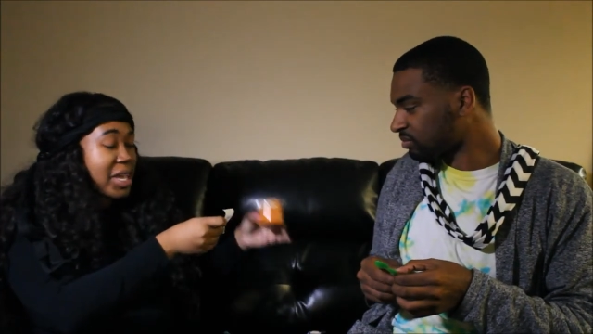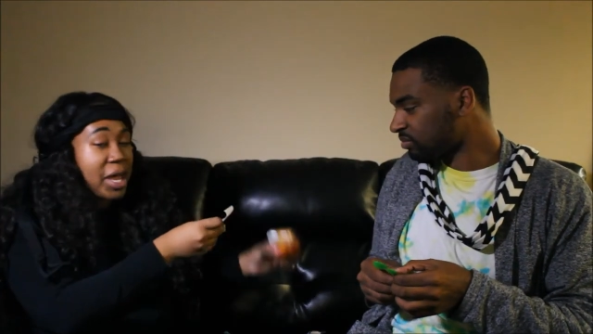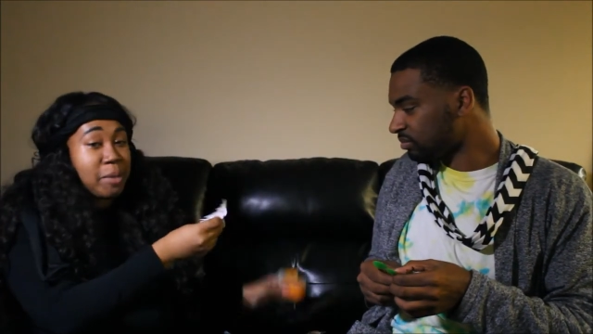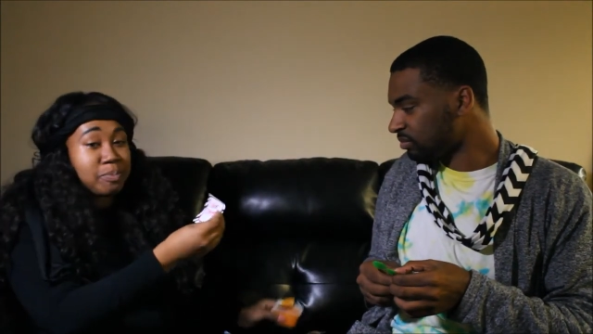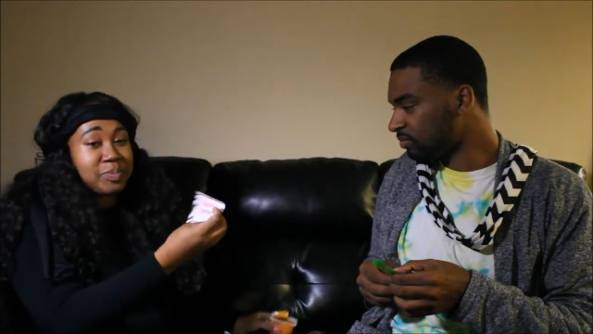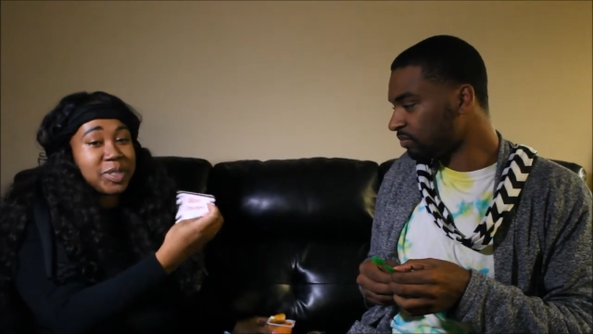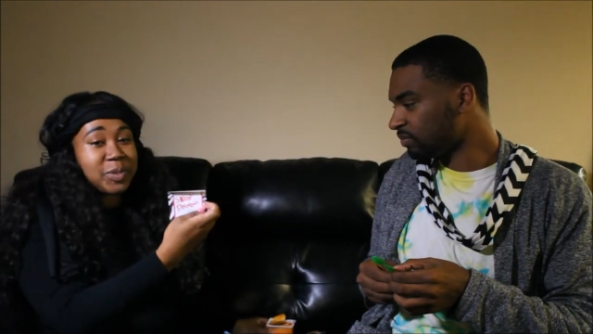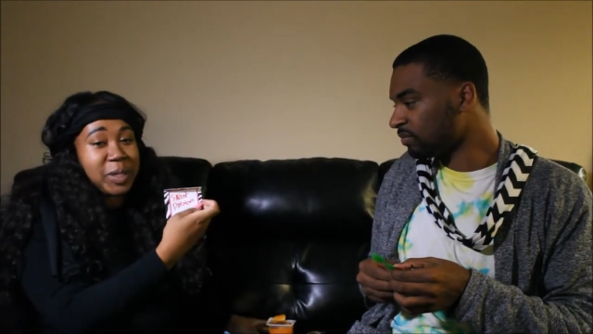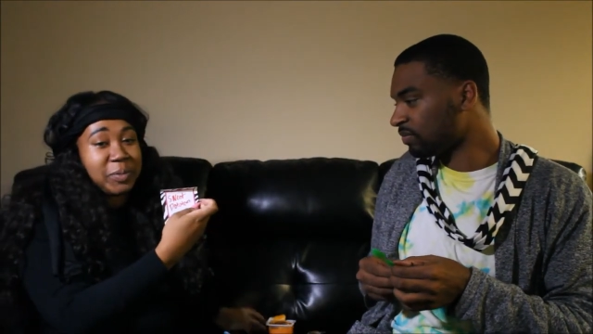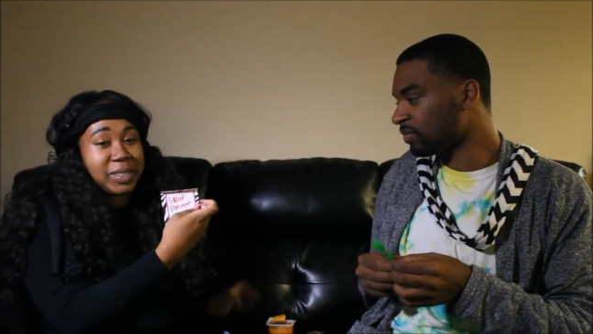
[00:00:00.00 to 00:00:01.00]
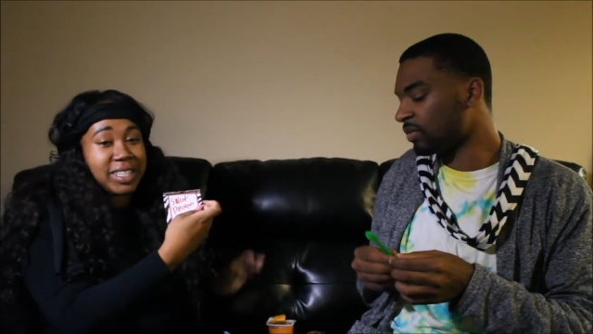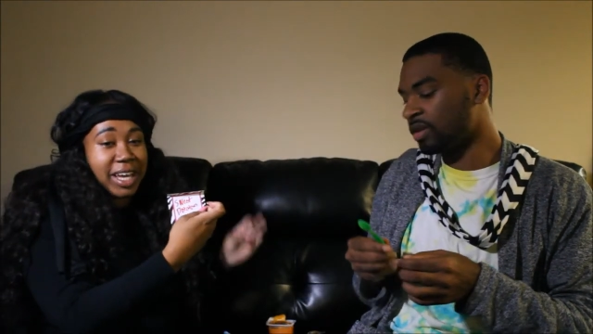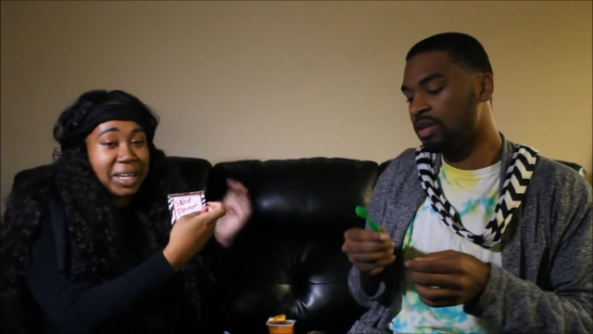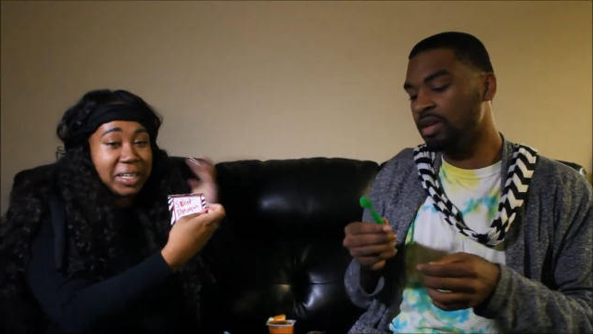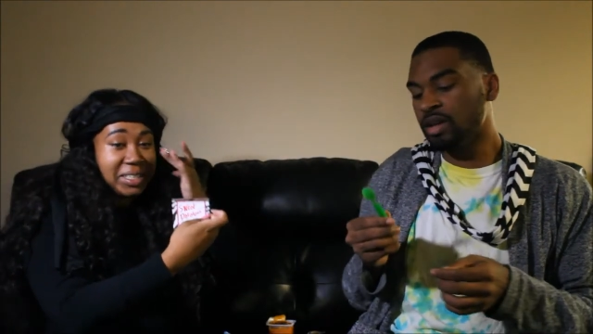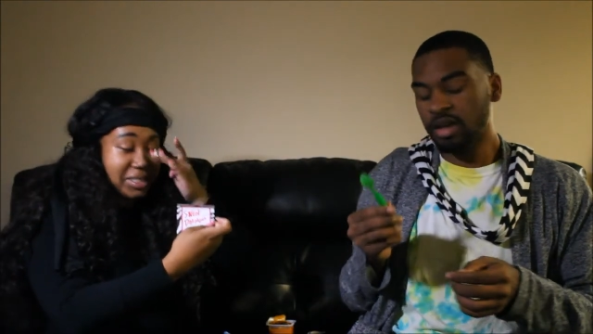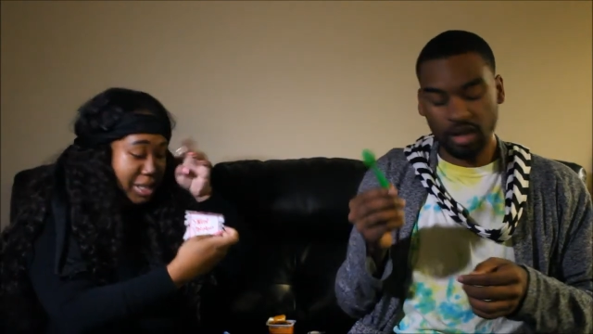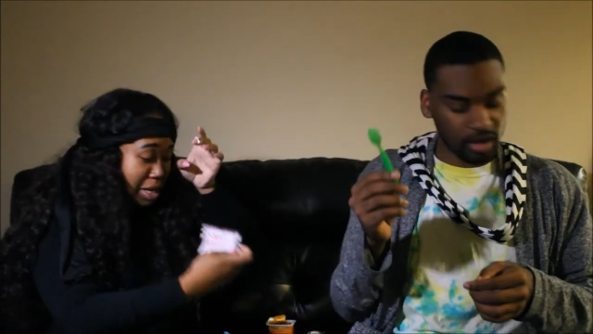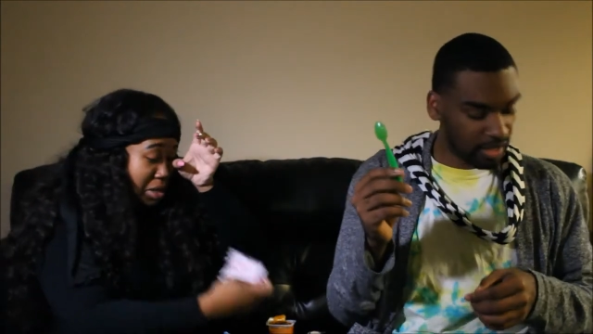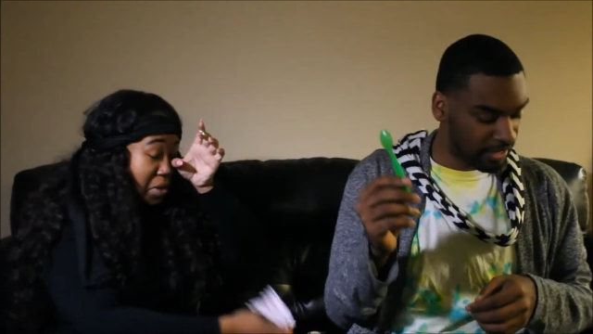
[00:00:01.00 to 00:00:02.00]
Speaker 1: Yep, sweet potatoes.
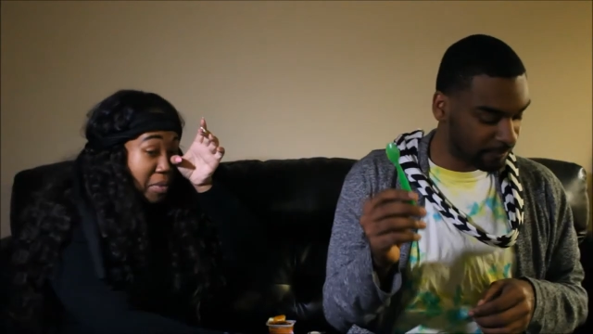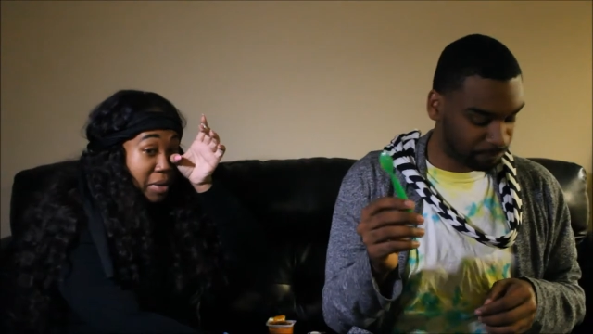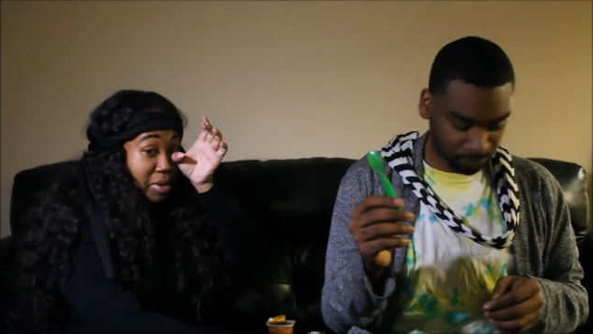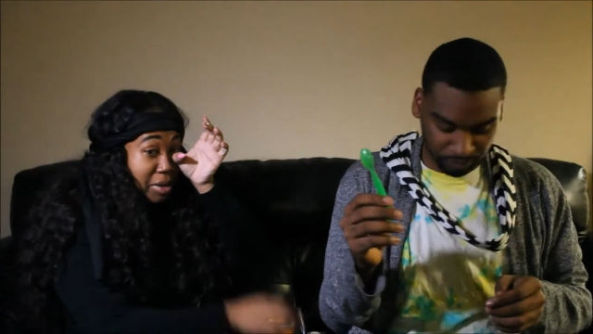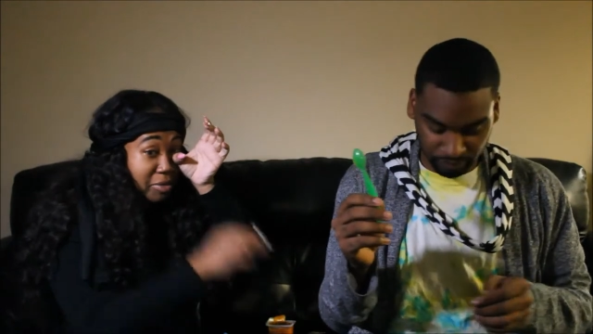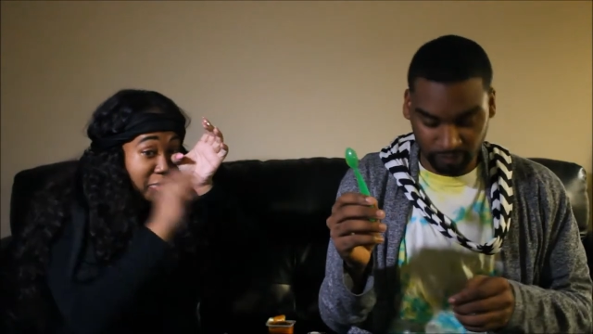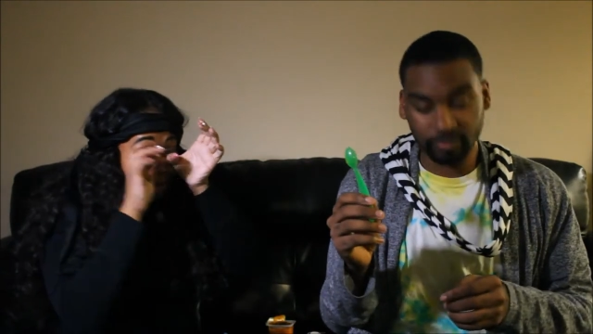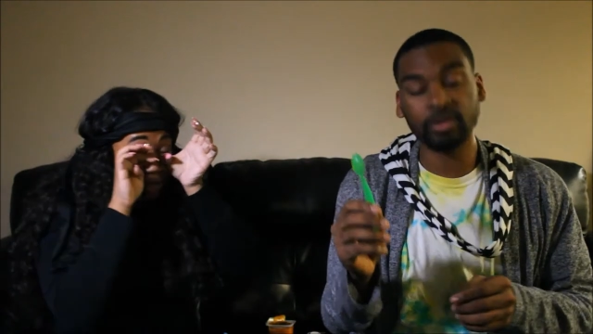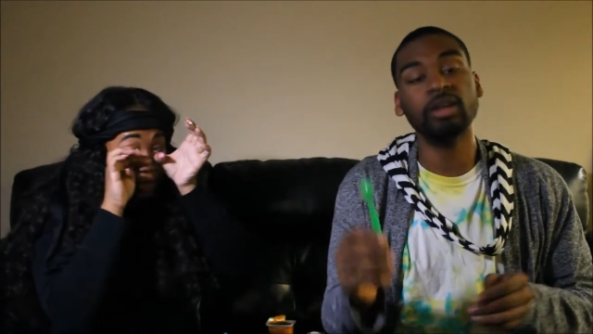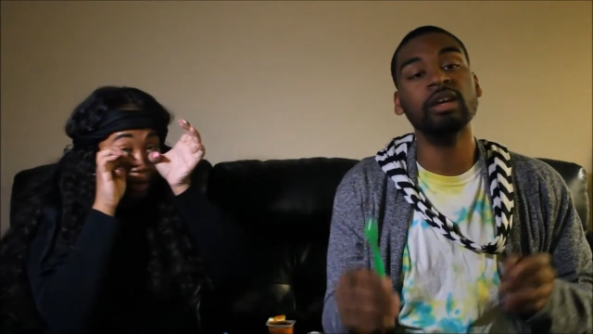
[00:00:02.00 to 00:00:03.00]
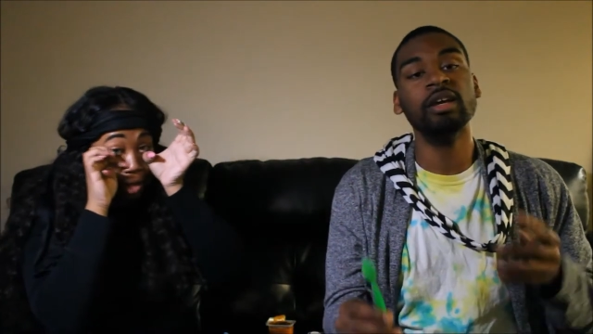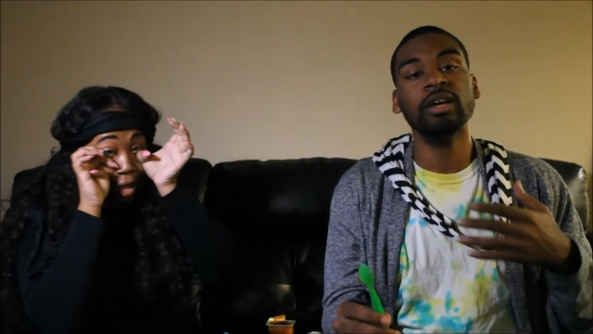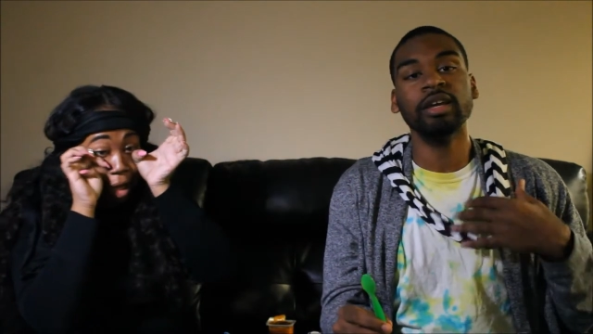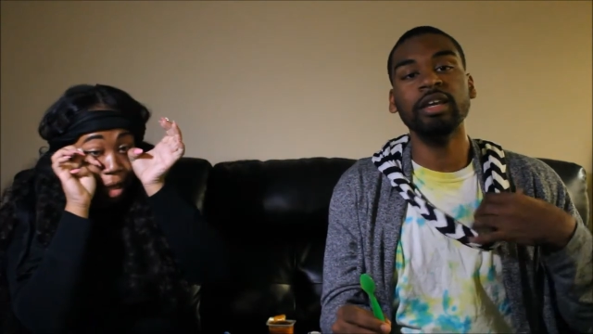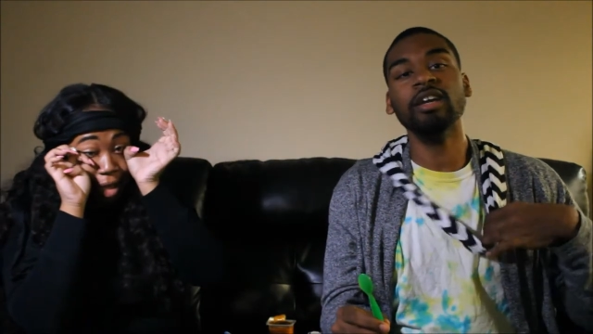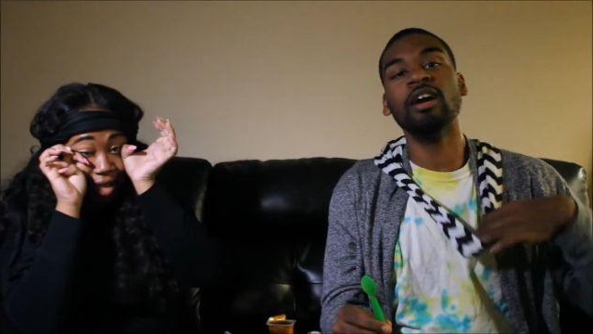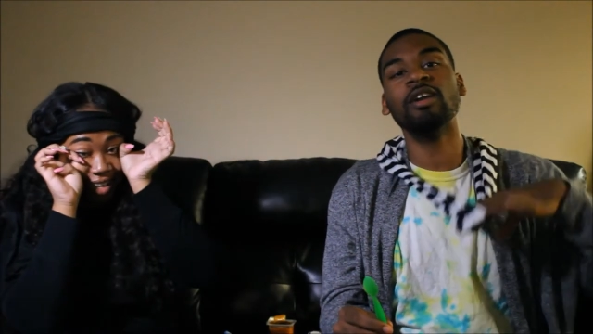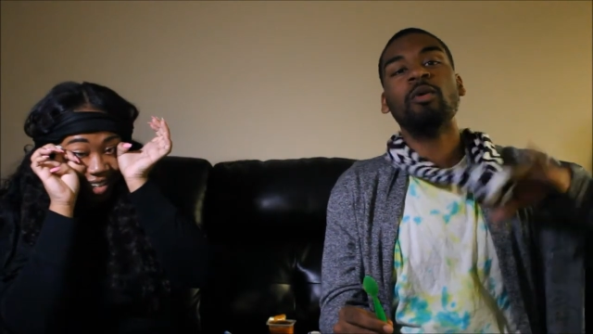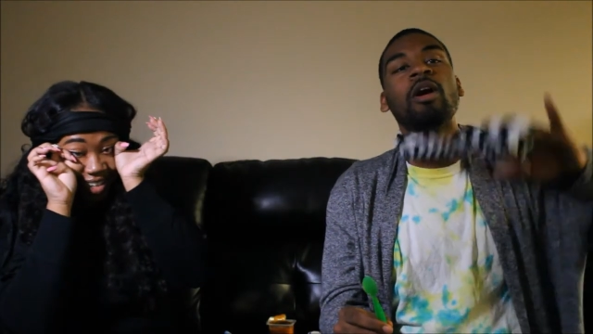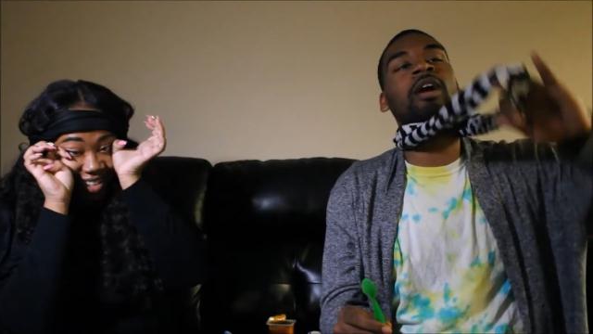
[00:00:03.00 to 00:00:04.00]
I okay. love my baby food. Kiana